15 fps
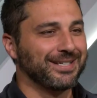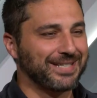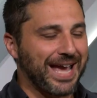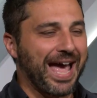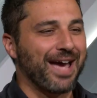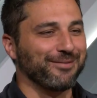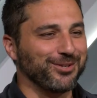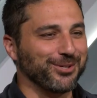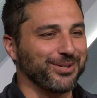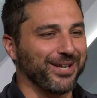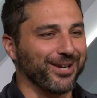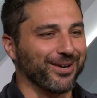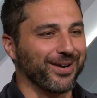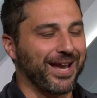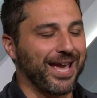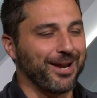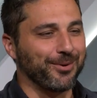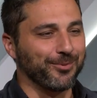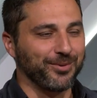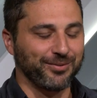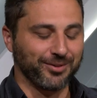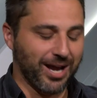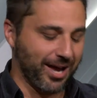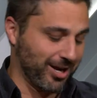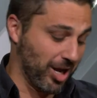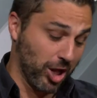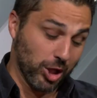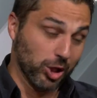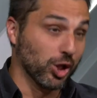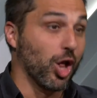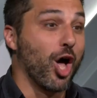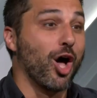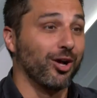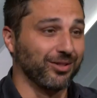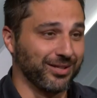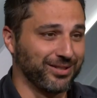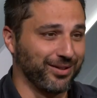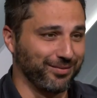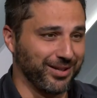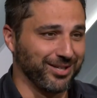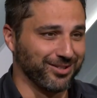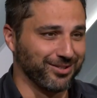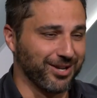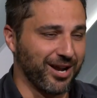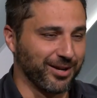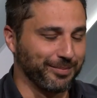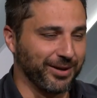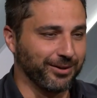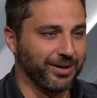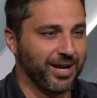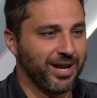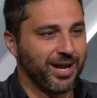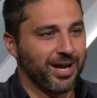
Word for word: to have you here, and we've got a long list of things to talk about.